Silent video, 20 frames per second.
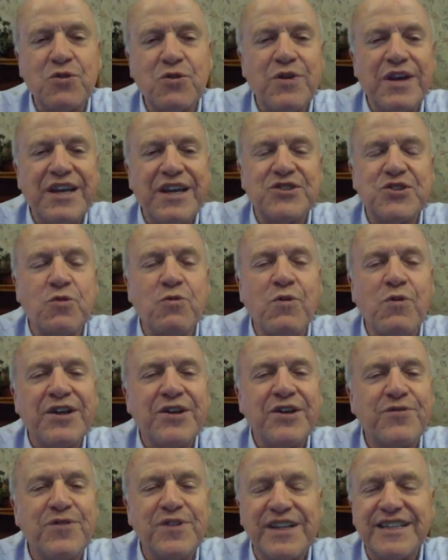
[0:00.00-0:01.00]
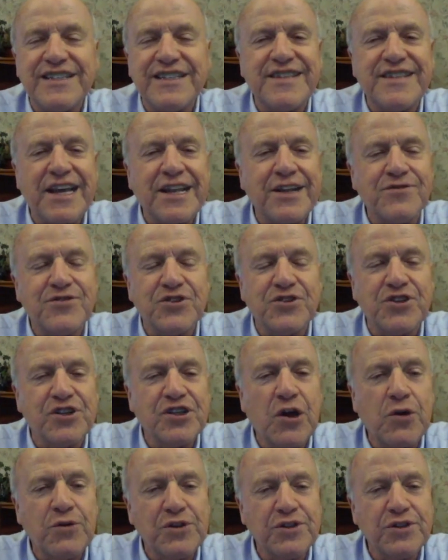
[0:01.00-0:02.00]
a, it's a wonderful incentive to the
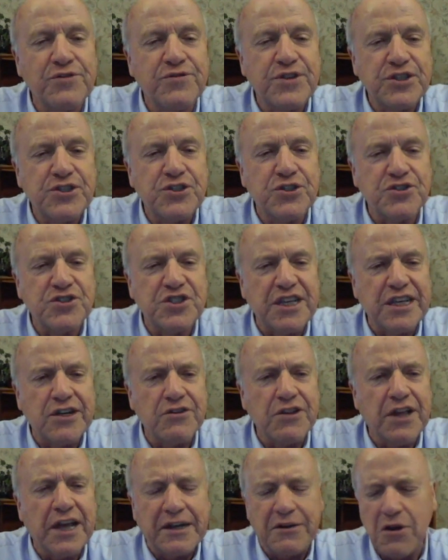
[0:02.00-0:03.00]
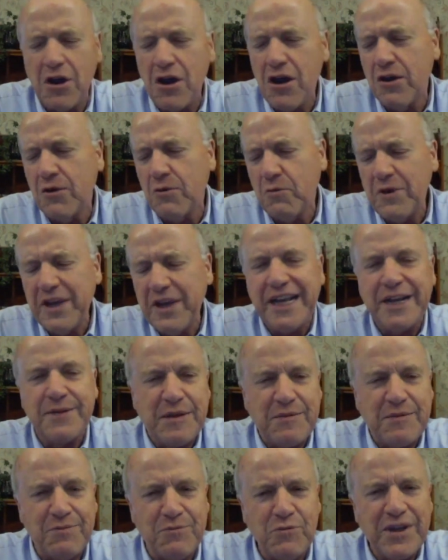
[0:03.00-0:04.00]
local officials here, like, oh, we got to
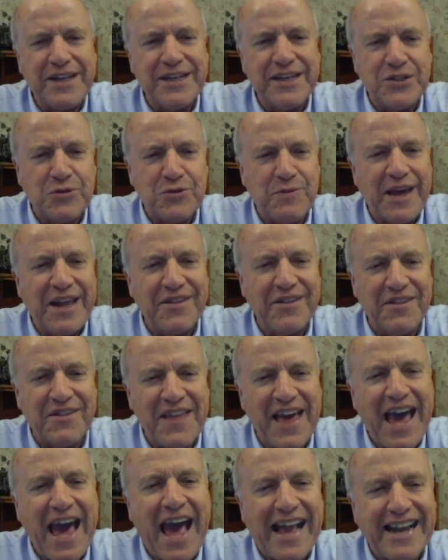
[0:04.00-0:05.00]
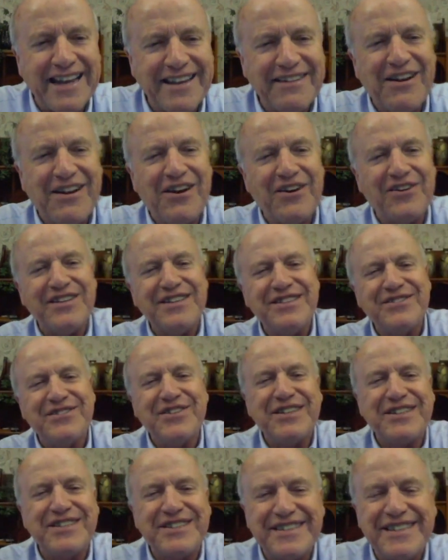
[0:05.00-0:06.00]
be, we can do better than that, you know. It's,
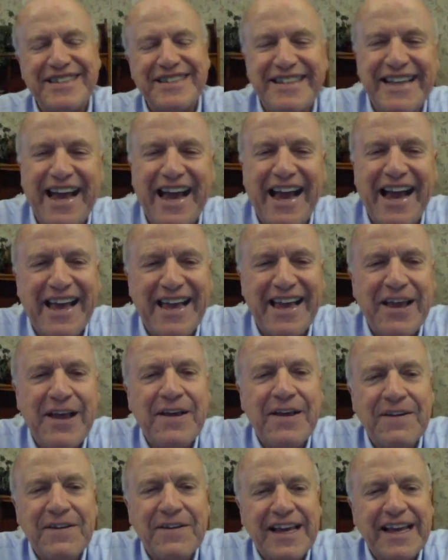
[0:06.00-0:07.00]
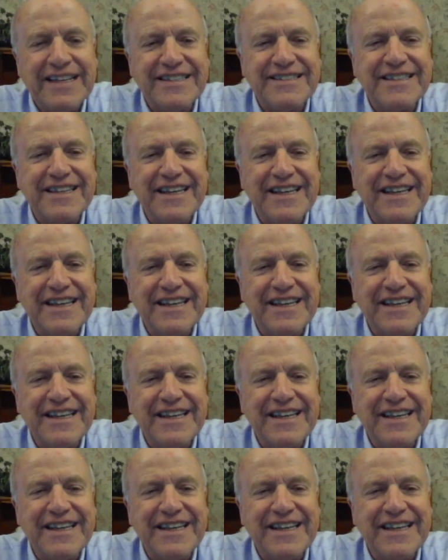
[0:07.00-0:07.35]
it, yeah, yeah,